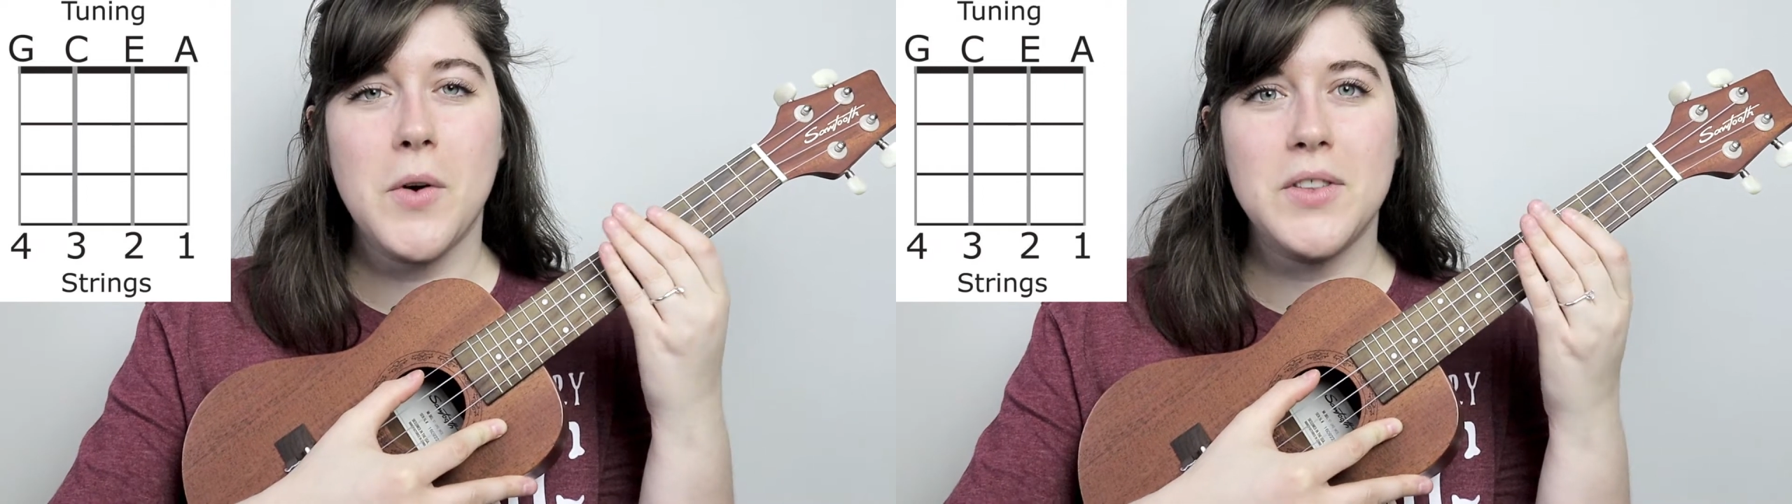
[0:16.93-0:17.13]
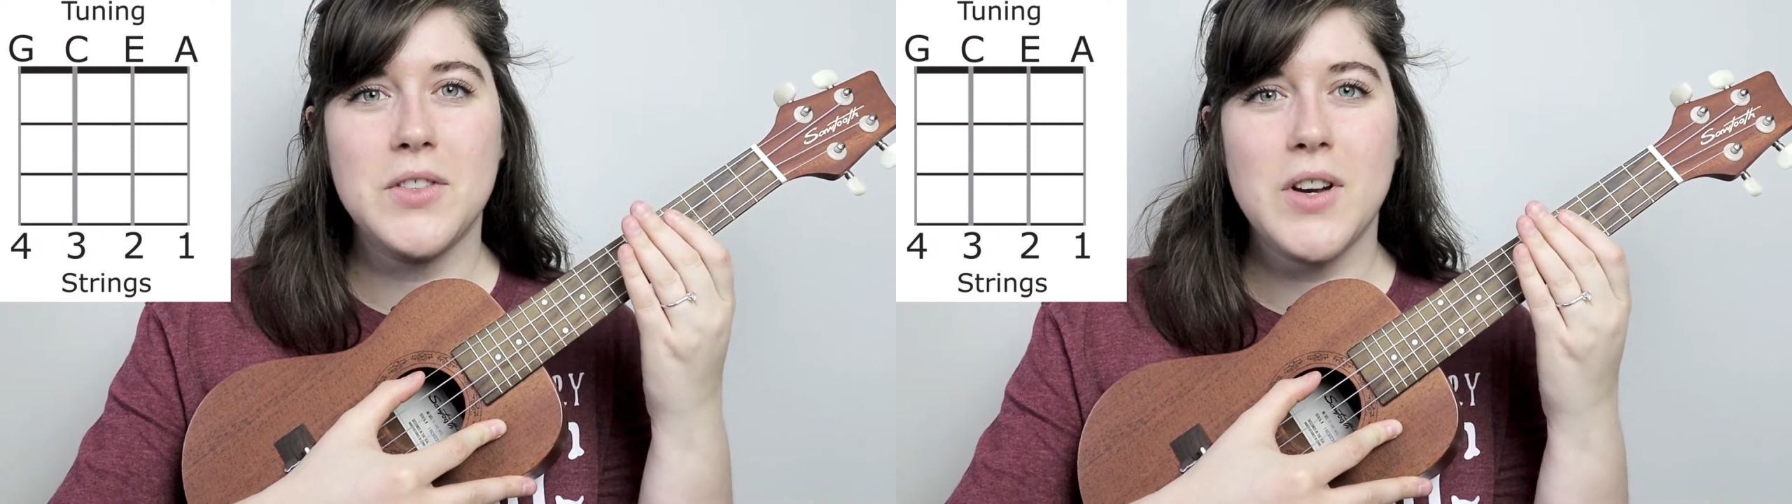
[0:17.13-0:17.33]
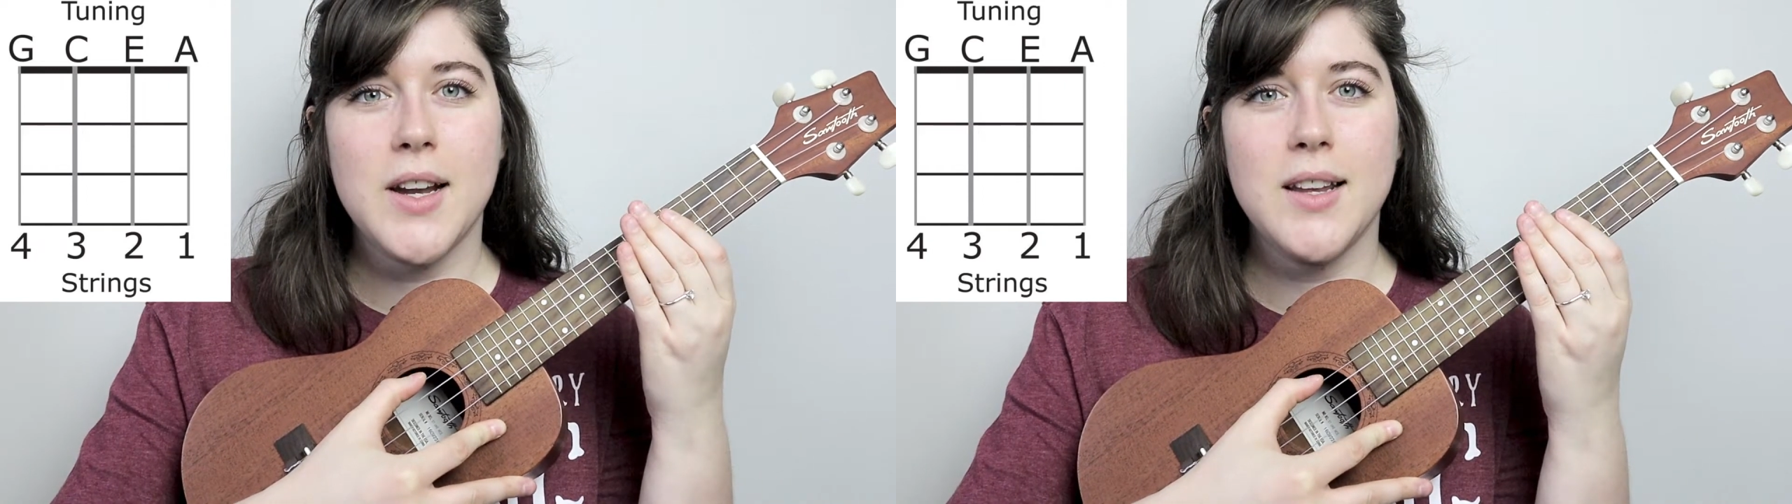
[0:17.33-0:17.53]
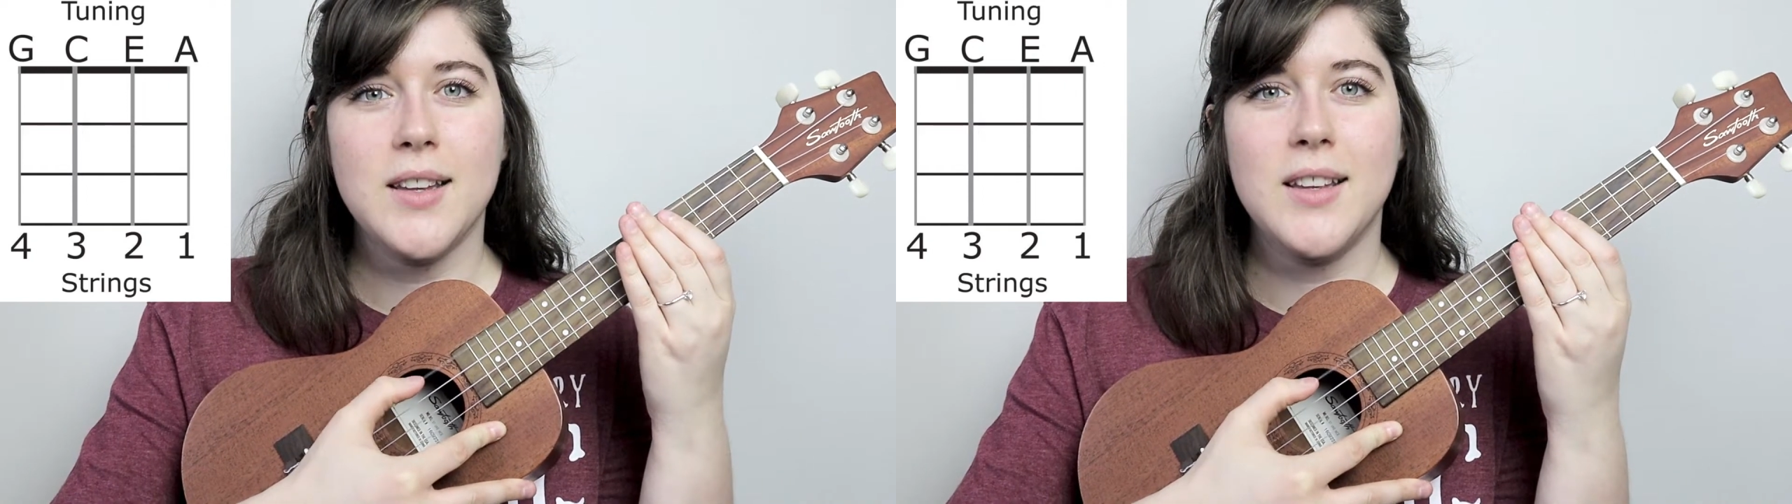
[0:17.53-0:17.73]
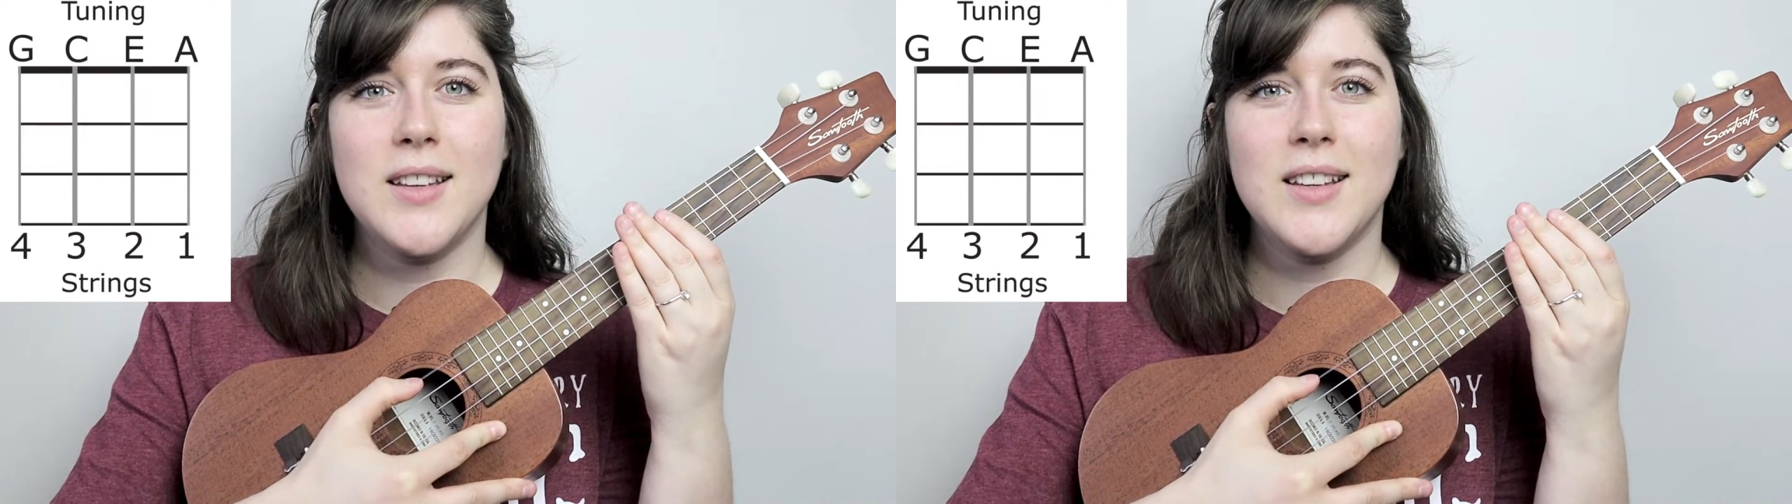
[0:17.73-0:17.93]
fourth
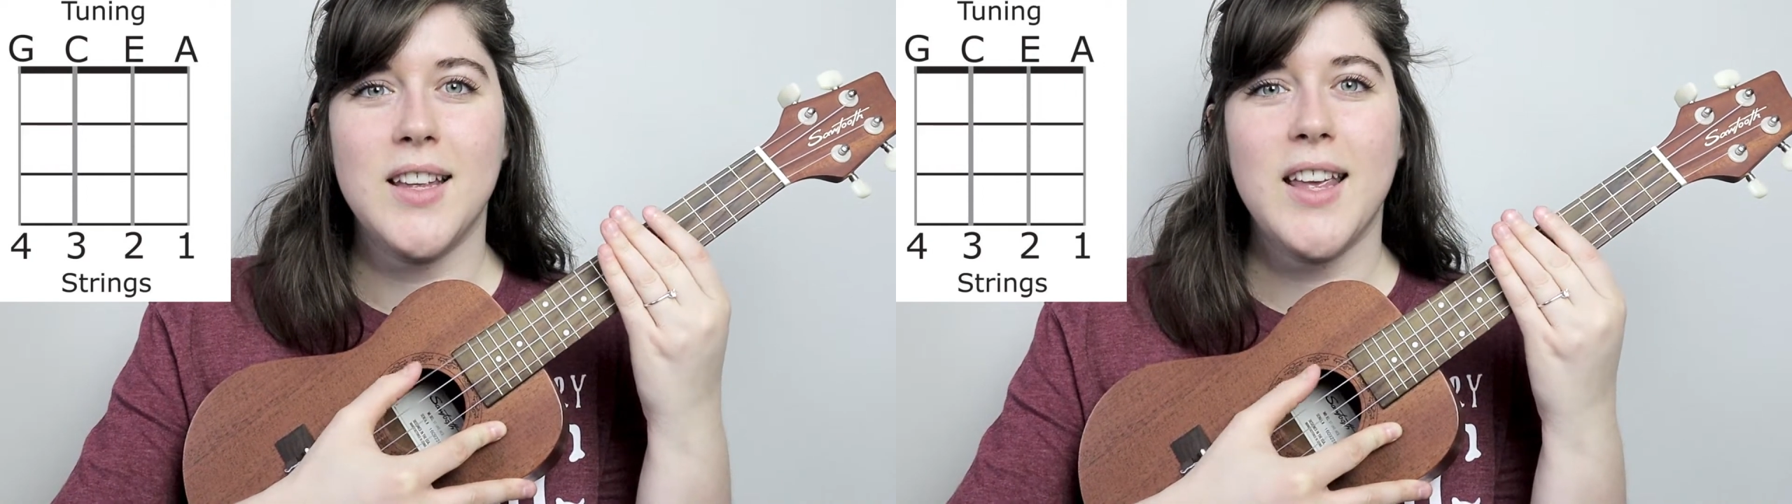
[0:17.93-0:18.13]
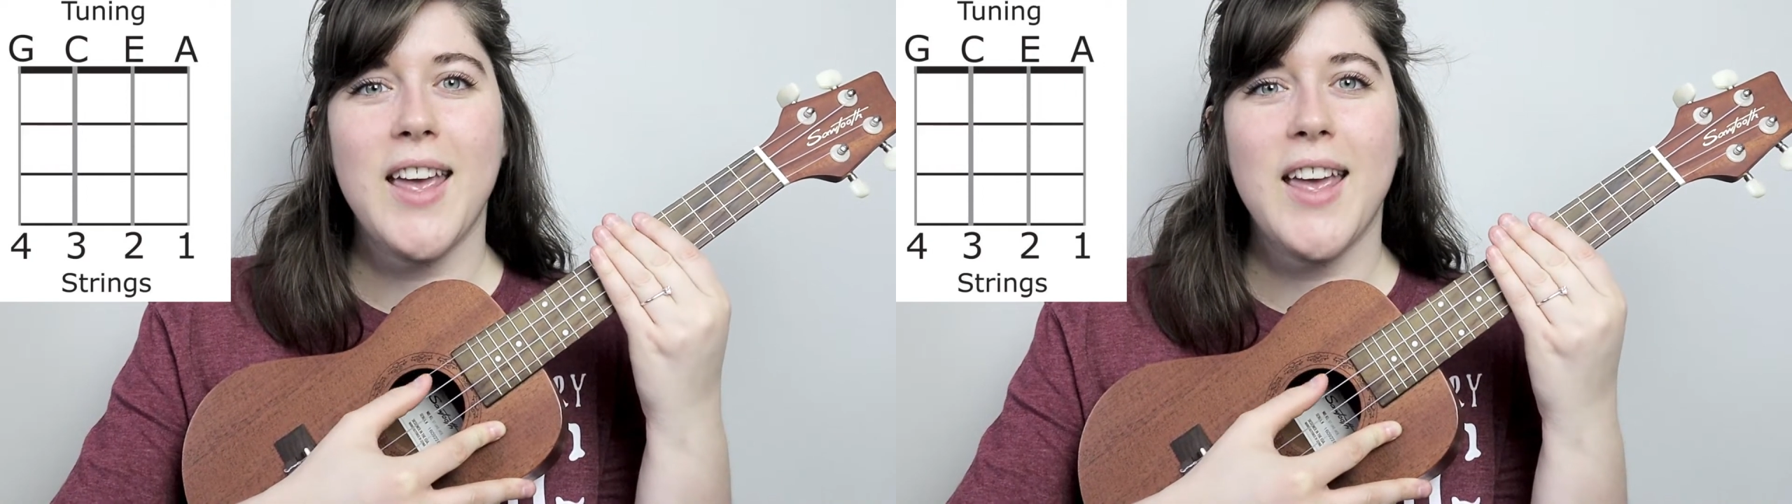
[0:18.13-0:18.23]
string,